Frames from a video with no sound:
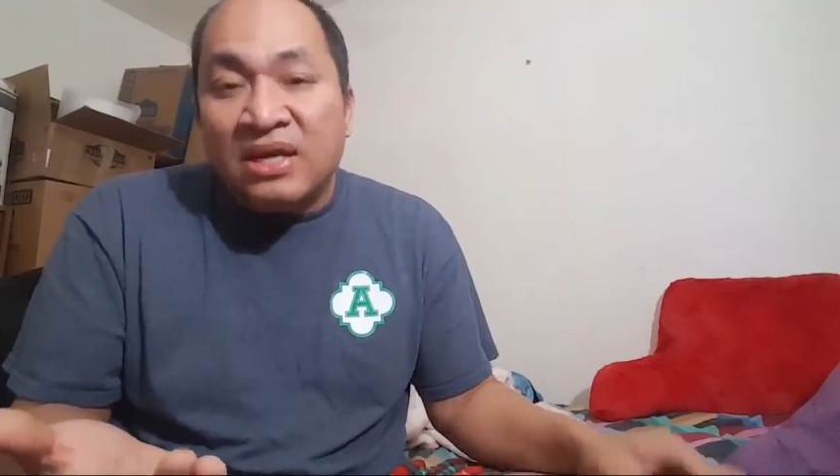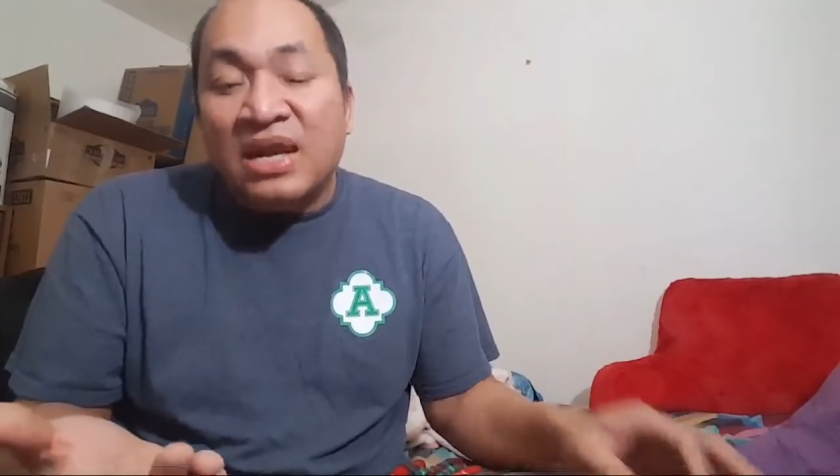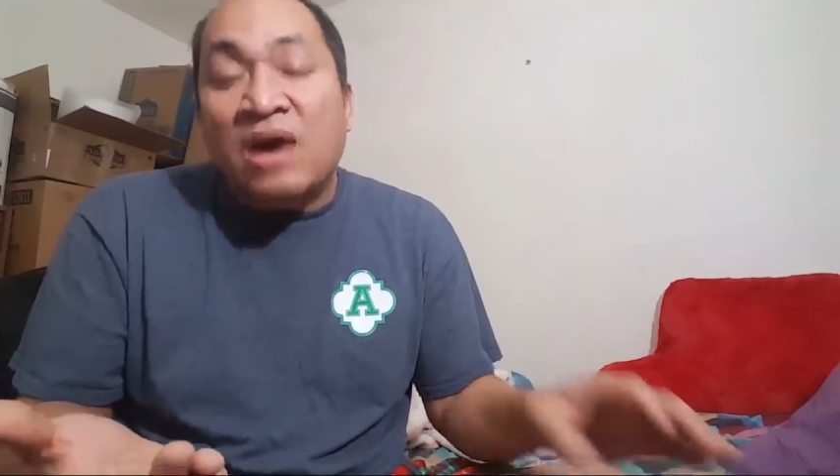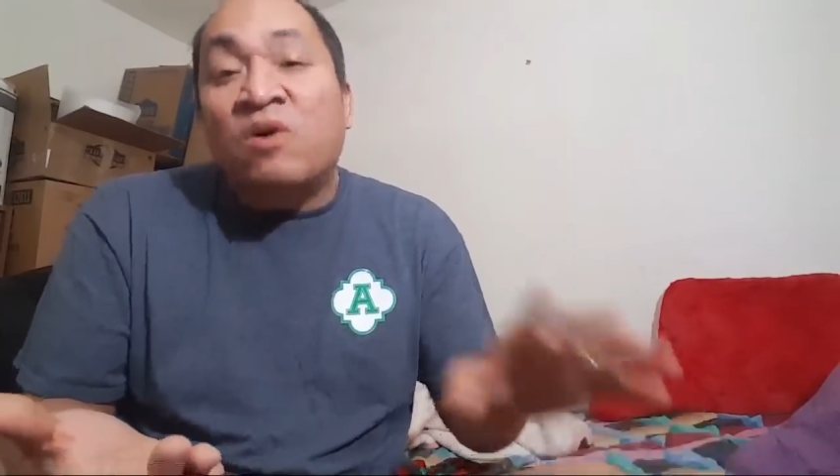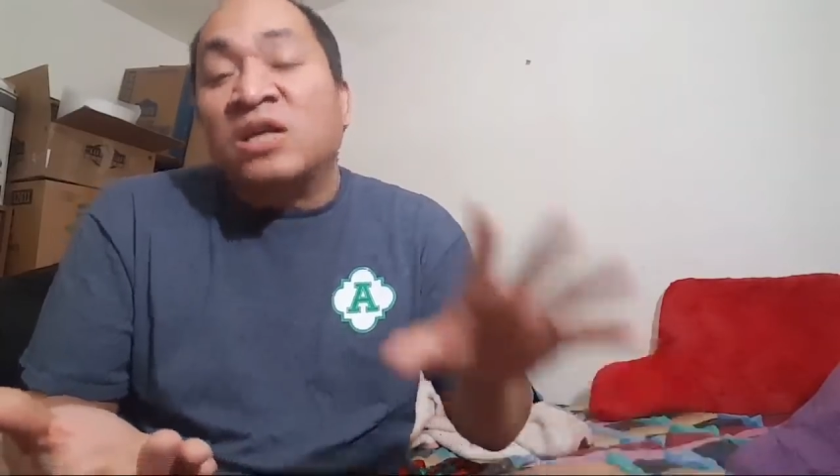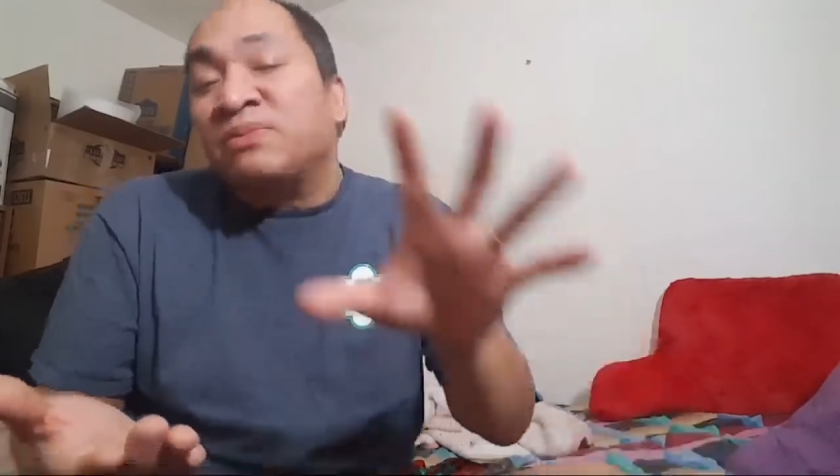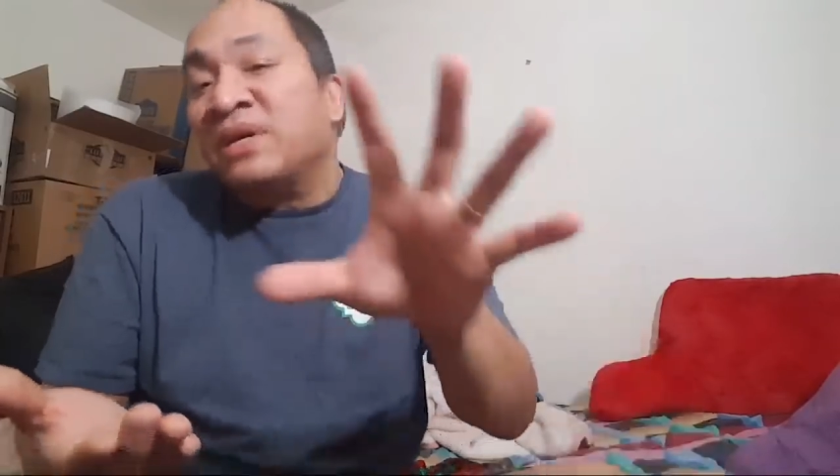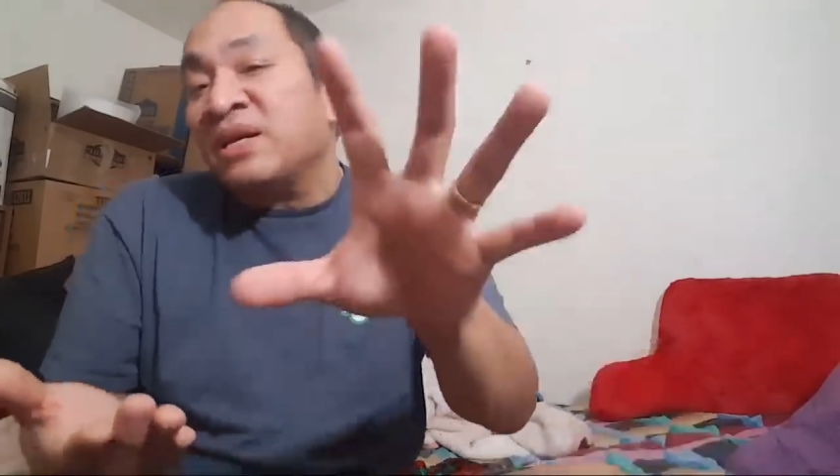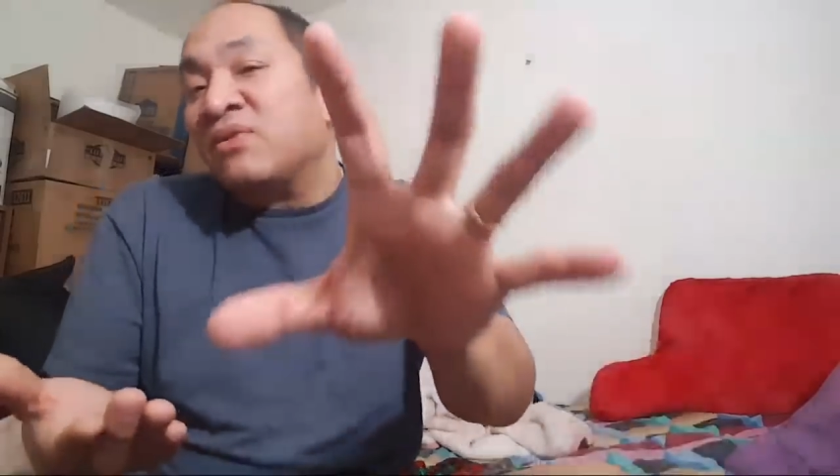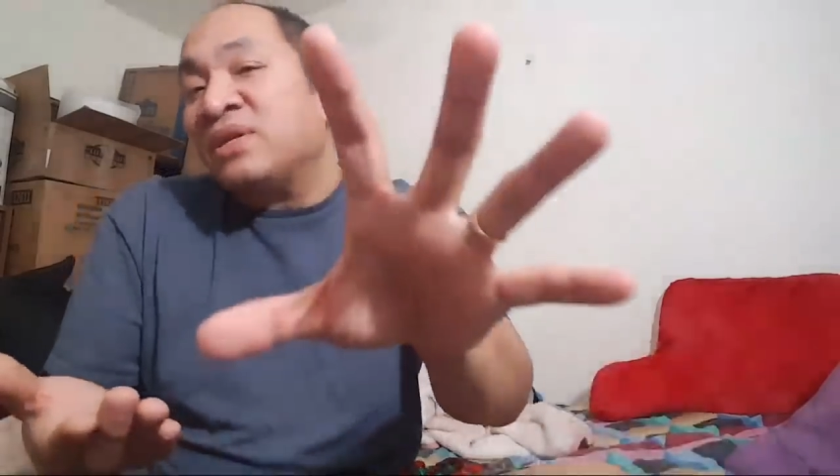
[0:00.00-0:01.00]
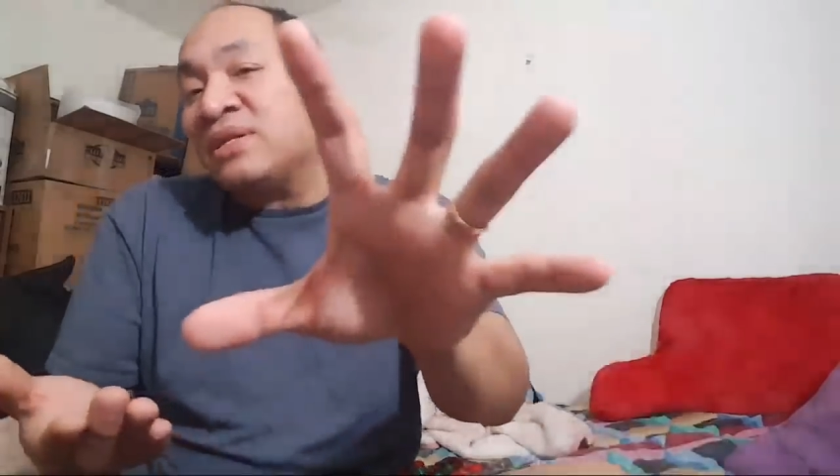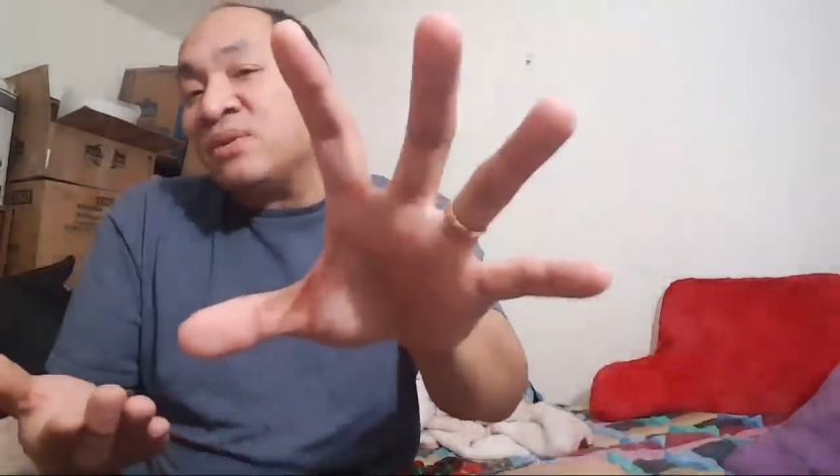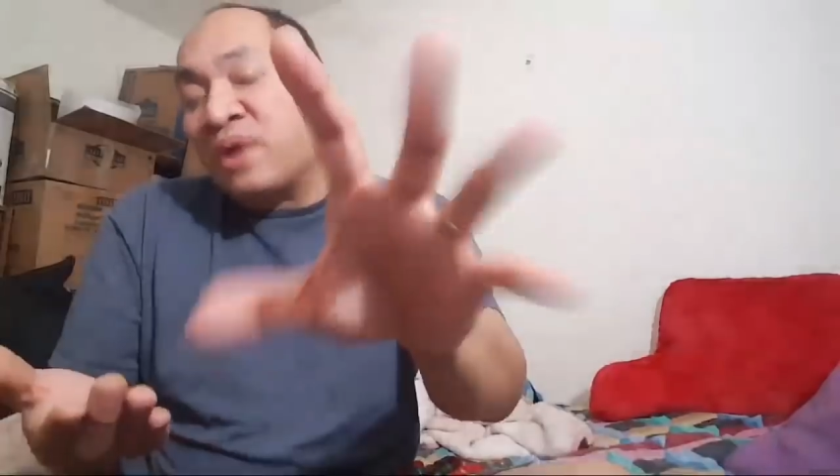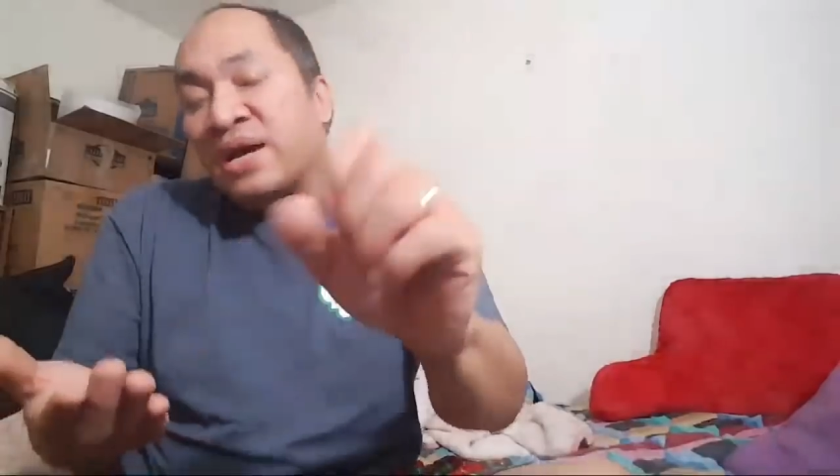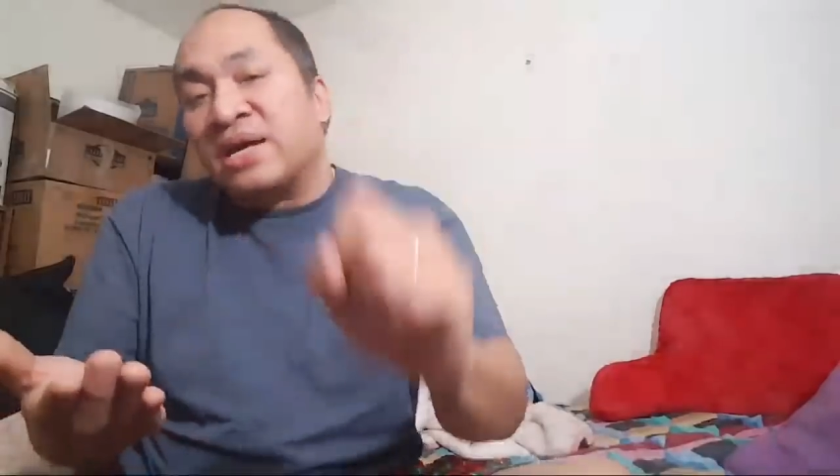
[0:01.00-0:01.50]
Now watch me increase
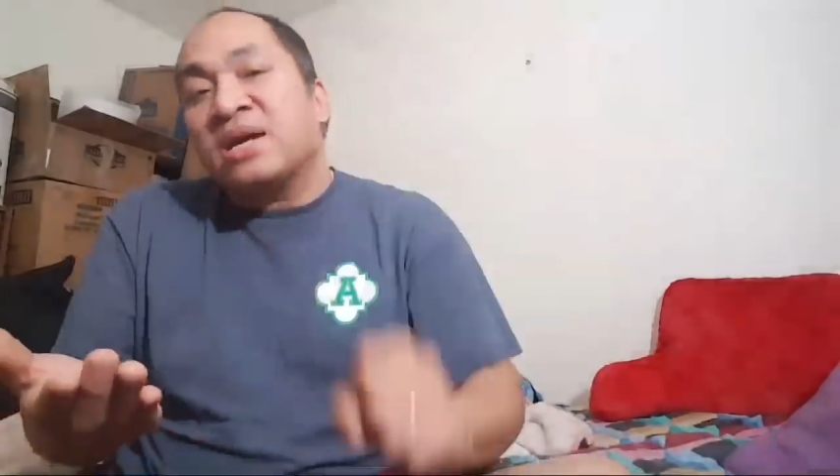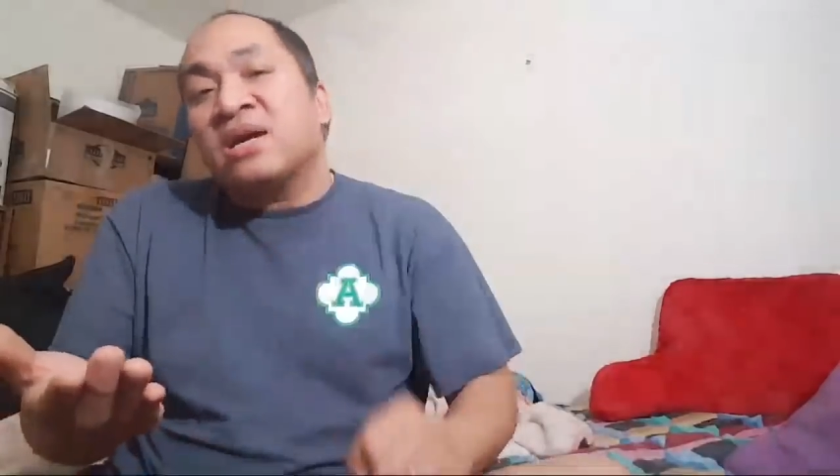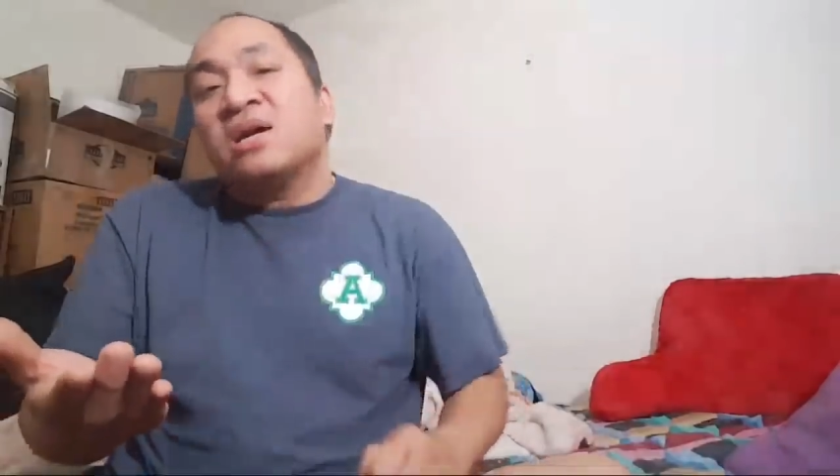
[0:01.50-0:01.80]
the weight.